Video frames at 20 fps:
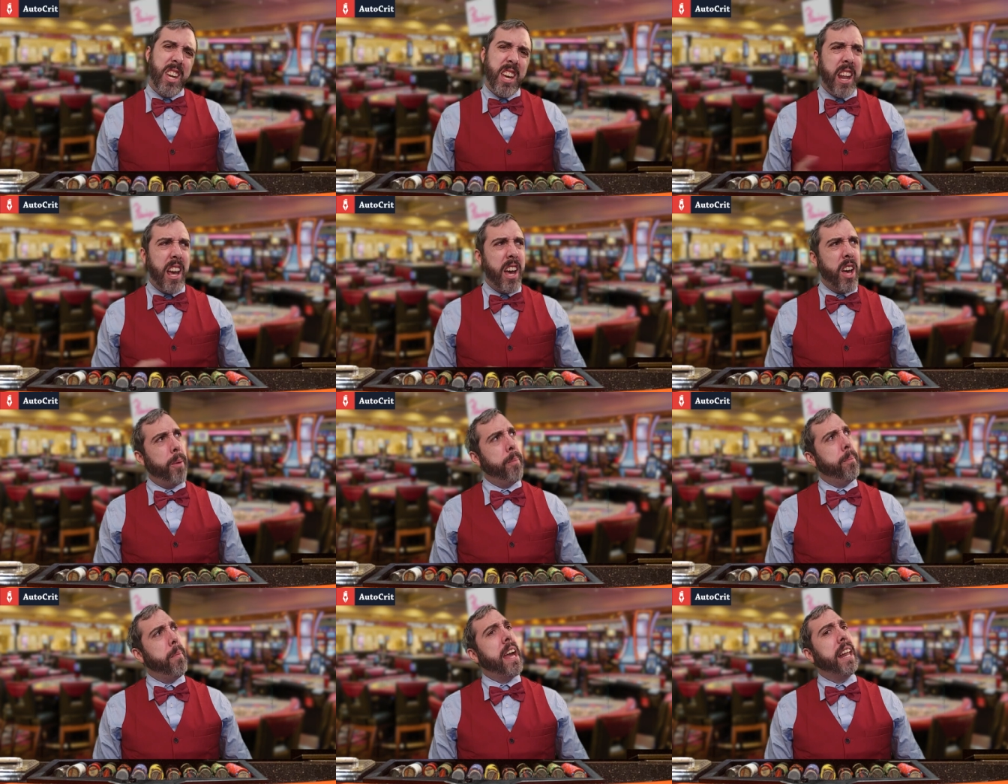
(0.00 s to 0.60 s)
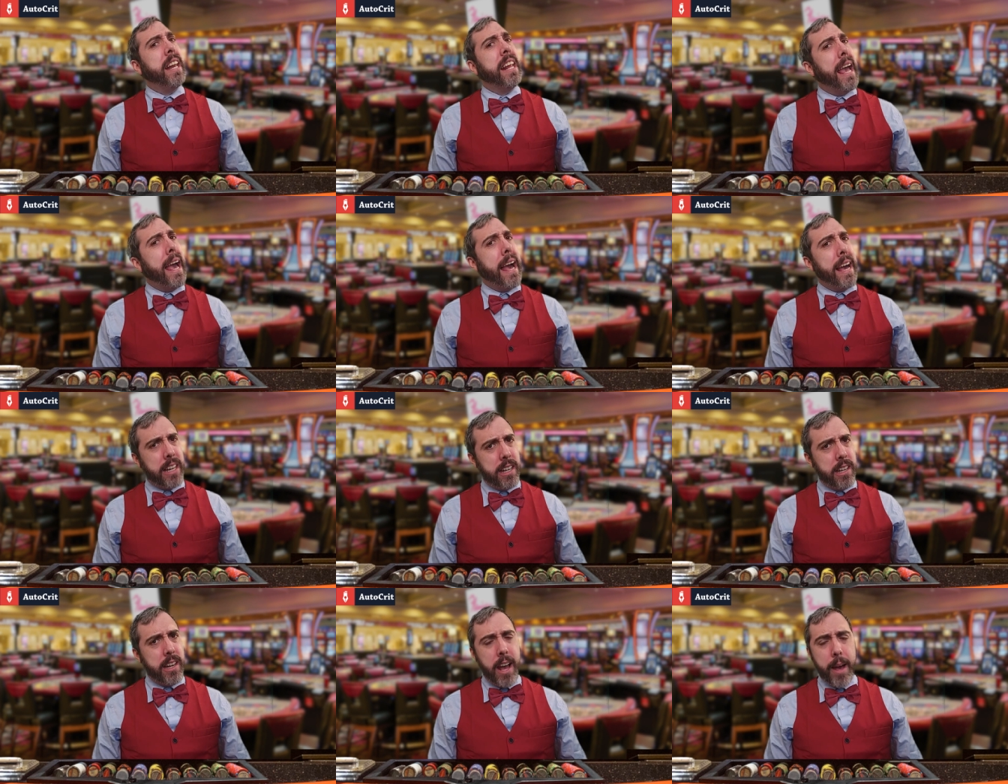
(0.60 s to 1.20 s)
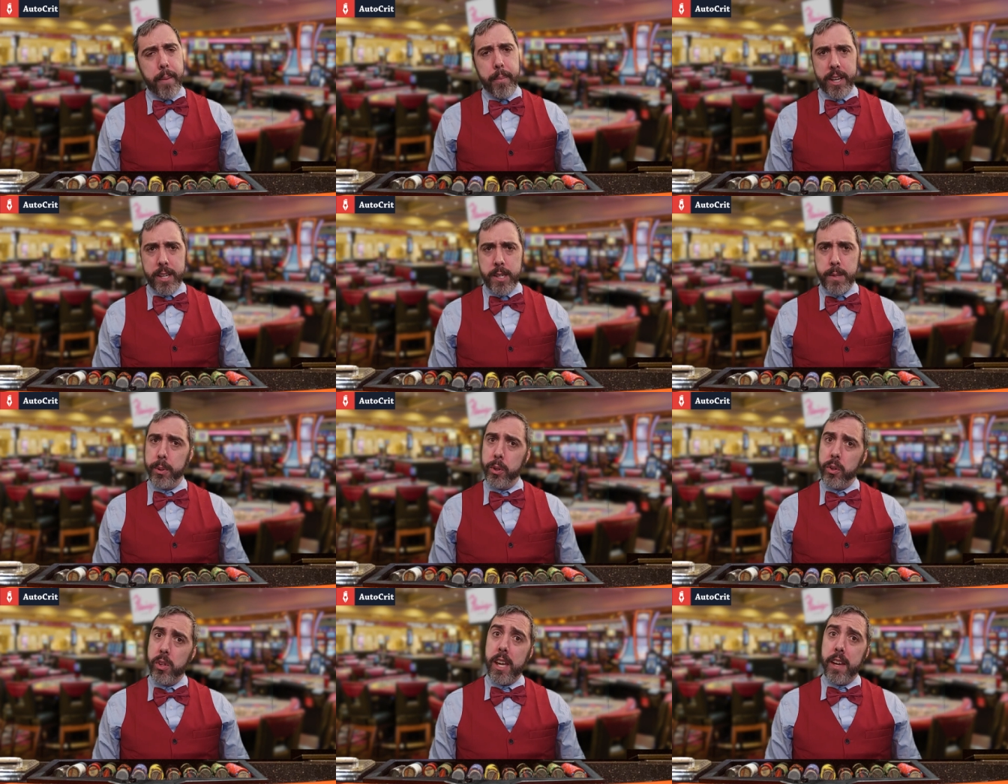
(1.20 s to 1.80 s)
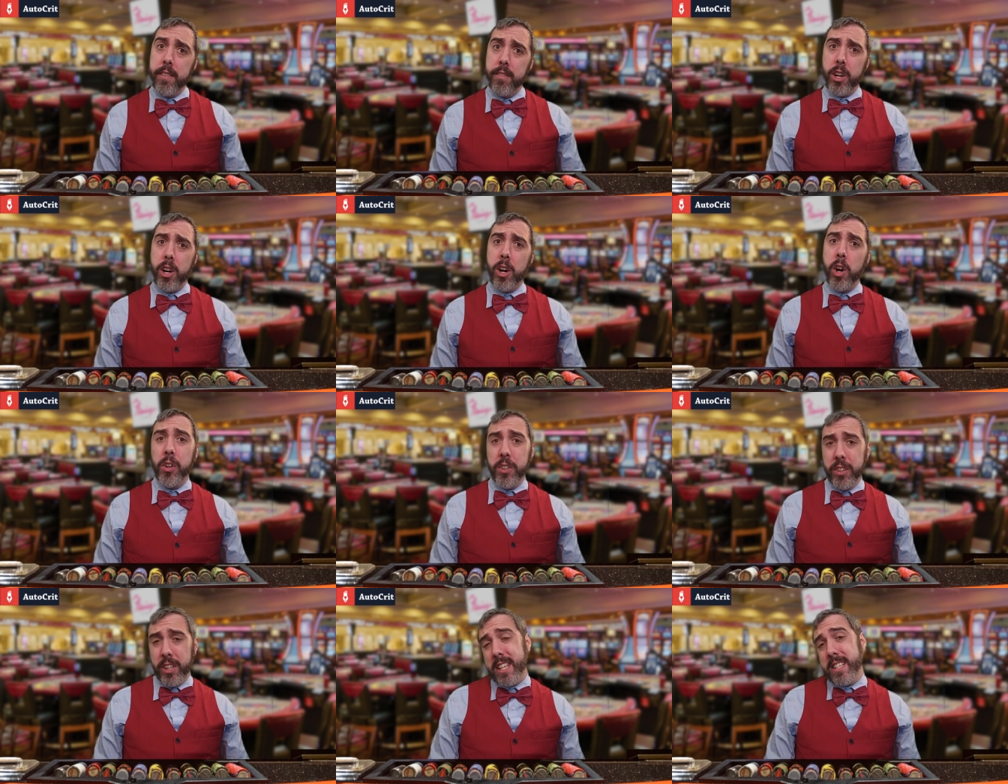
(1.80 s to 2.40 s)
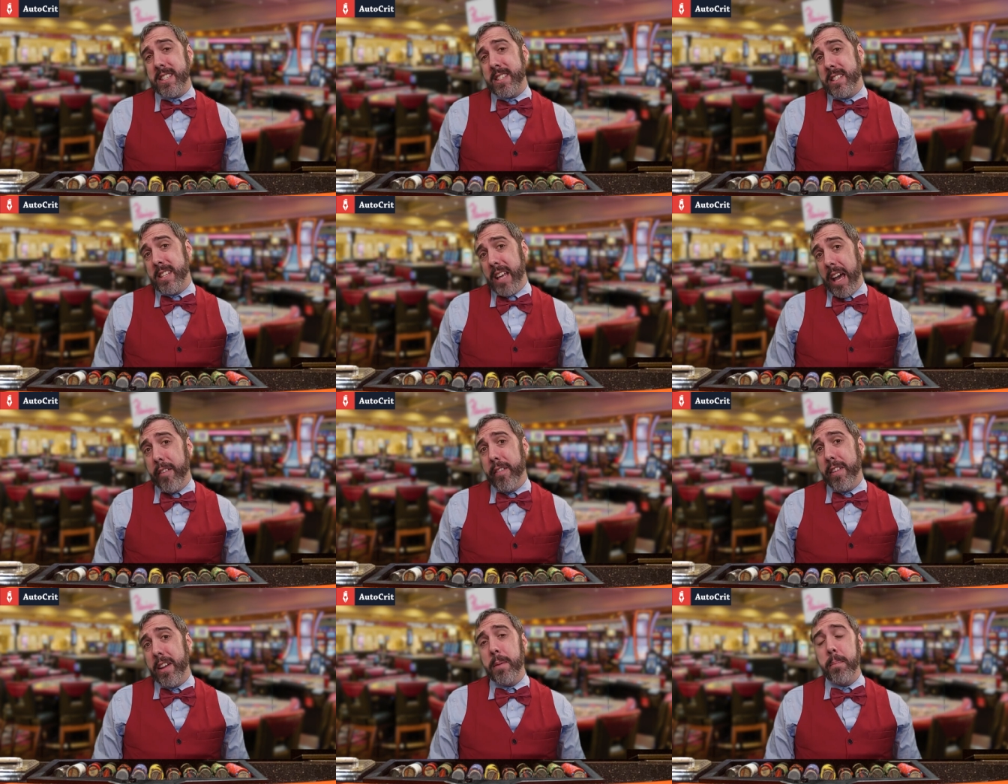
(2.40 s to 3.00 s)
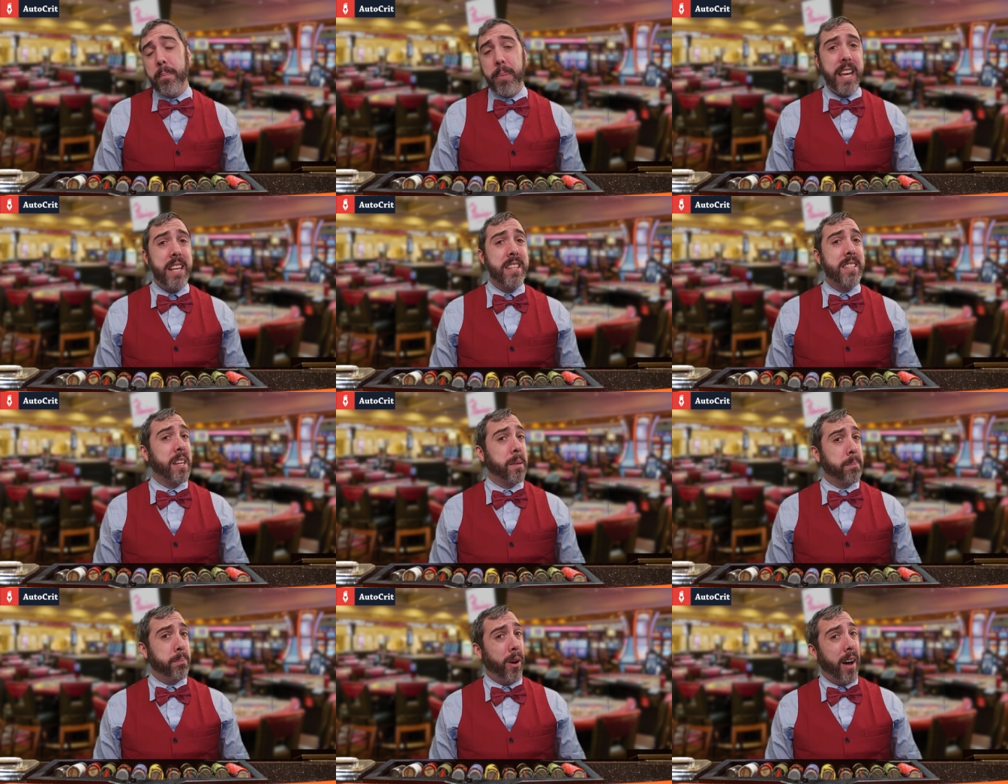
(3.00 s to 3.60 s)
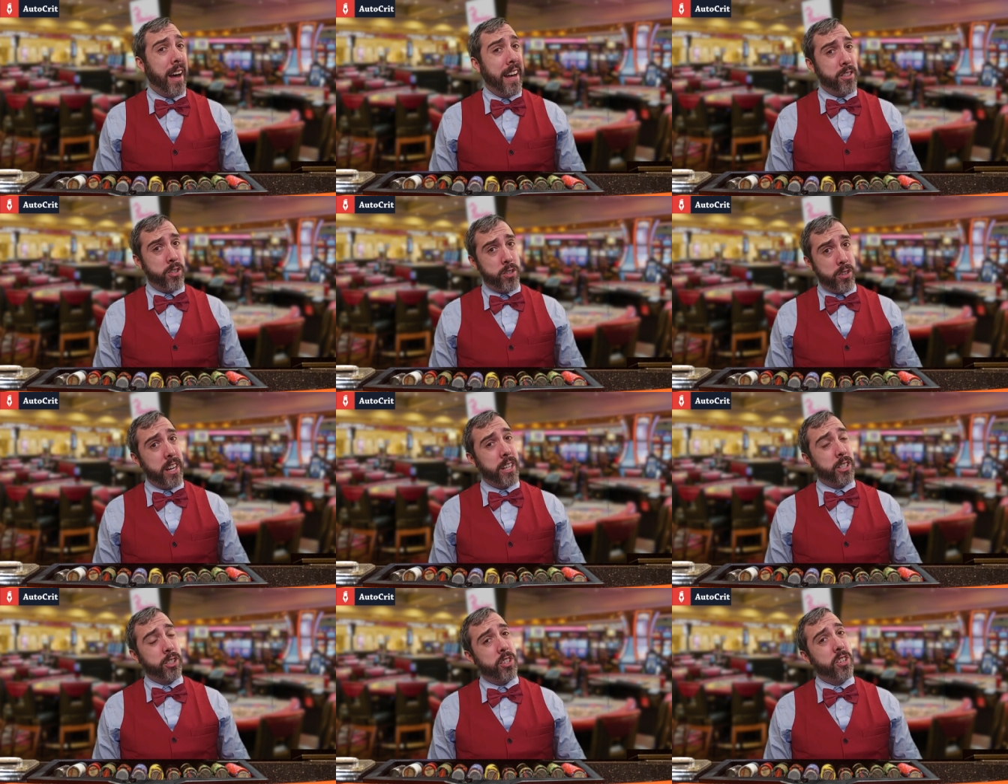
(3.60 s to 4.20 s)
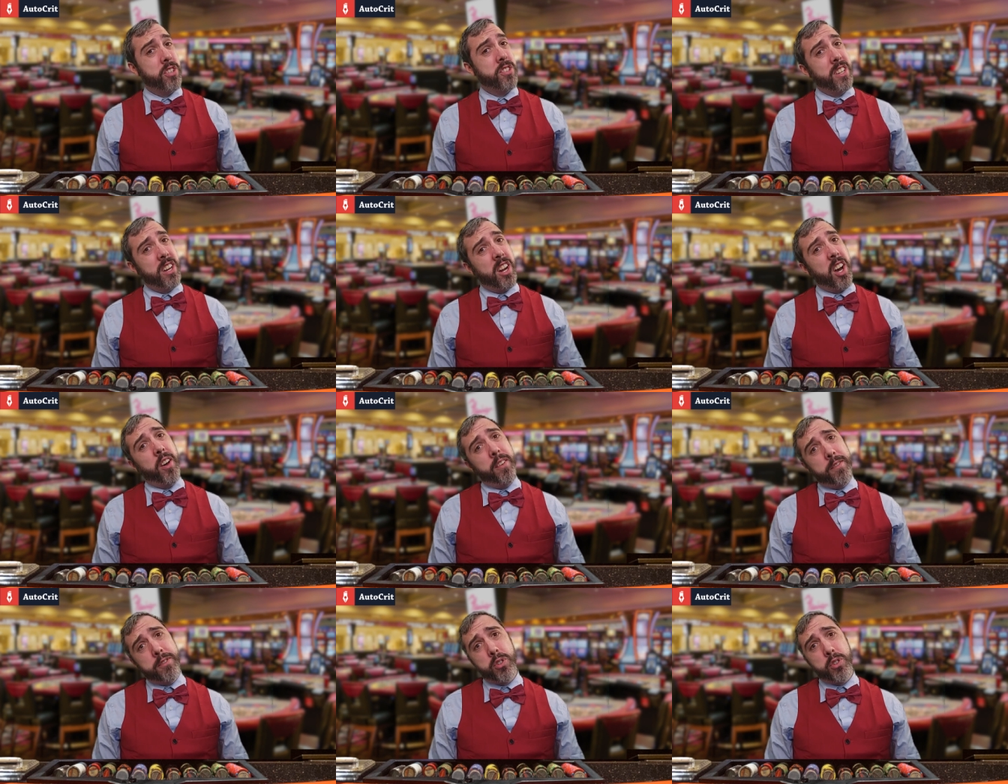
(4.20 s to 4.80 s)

You know, many academics believe there are only seven basic plot structures in all